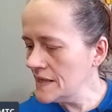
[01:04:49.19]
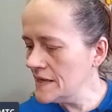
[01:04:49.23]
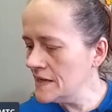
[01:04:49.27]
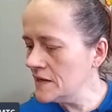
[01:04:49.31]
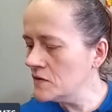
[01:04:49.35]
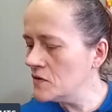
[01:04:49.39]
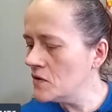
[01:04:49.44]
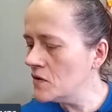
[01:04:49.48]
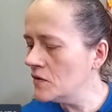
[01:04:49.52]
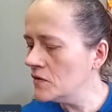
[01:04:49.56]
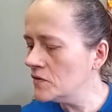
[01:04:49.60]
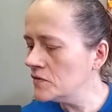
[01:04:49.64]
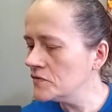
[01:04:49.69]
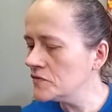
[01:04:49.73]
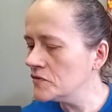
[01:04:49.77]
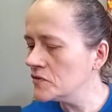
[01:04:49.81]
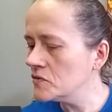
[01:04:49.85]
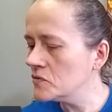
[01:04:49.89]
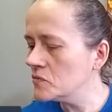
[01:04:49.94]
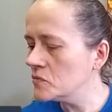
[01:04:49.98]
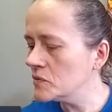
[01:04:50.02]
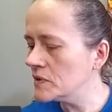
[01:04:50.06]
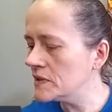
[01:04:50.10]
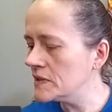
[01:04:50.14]
And
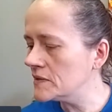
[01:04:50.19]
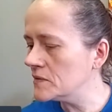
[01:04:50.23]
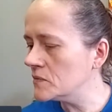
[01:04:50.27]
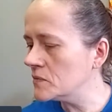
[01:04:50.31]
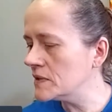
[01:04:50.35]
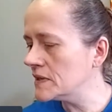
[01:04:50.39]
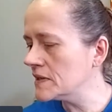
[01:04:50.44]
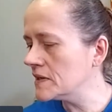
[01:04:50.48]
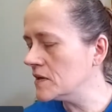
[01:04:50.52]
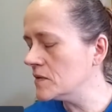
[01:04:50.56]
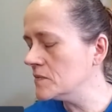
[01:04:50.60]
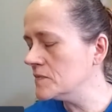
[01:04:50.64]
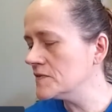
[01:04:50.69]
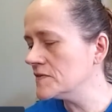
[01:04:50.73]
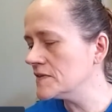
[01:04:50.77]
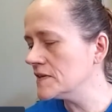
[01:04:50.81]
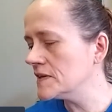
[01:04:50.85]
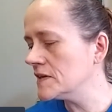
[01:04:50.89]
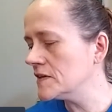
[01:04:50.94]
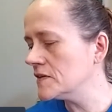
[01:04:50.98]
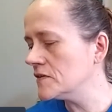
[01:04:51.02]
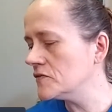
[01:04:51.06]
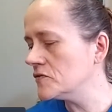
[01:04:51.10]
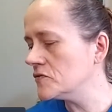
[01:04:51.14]
also, when, when it comes
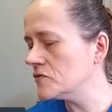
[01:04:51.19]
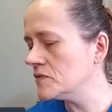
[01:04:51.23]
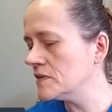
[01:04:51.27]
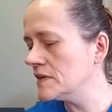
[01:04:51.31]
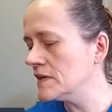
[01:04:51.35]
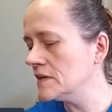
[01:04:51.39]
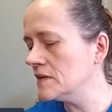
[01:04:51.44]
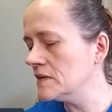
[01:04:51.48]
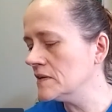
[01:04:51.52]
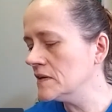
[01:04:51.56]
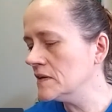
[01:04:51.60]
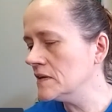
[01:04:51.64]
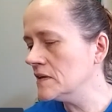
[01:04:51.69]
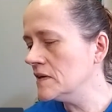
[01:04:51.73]
to history,